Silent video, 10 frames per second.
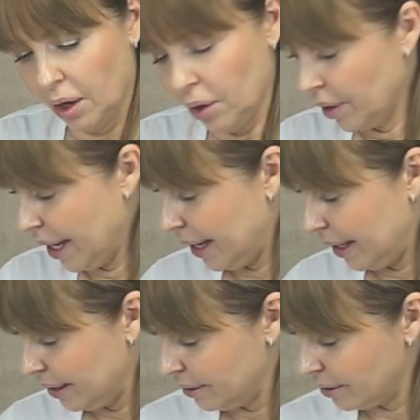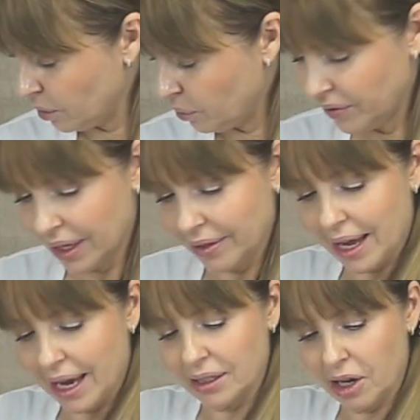Okay, so we've done
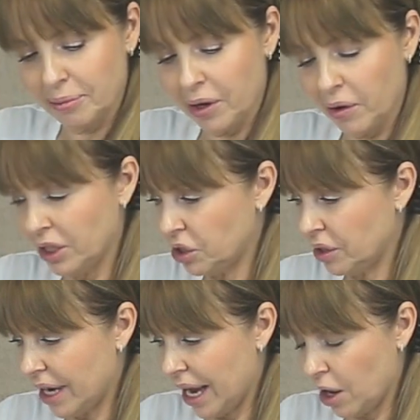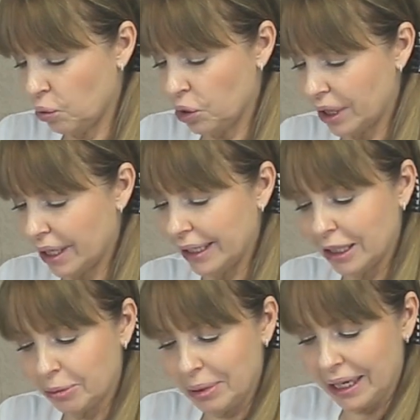that. I'm going to now work in a
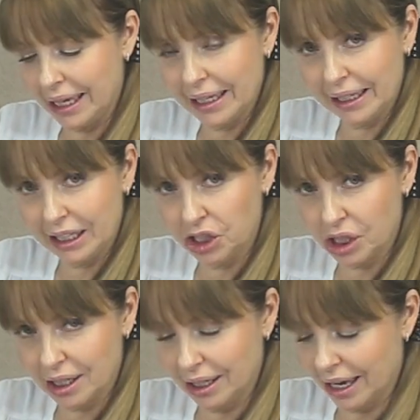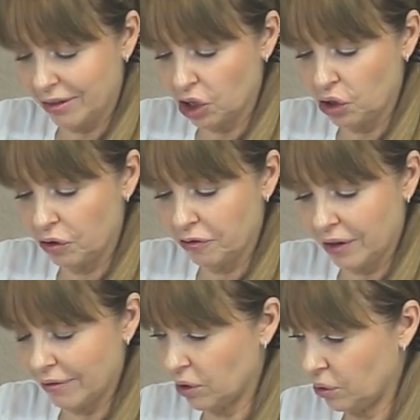little bit of healing gel and the Q
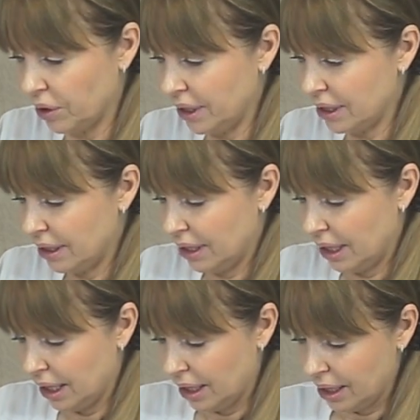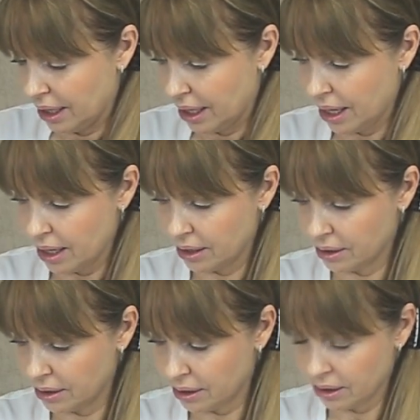flavonoid,
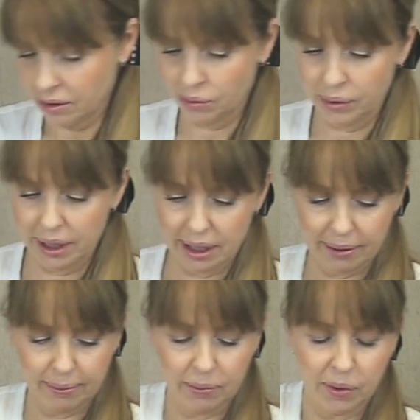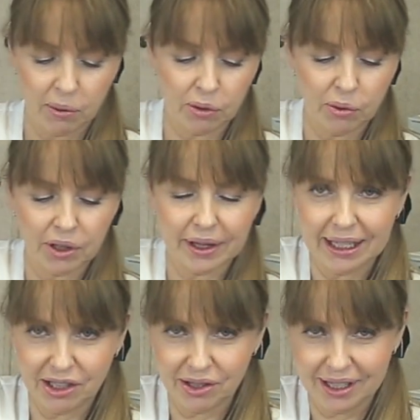and we want to work that
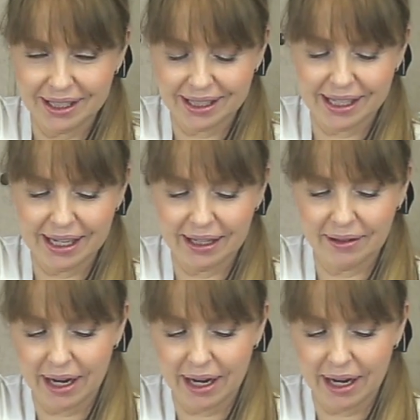into his skin.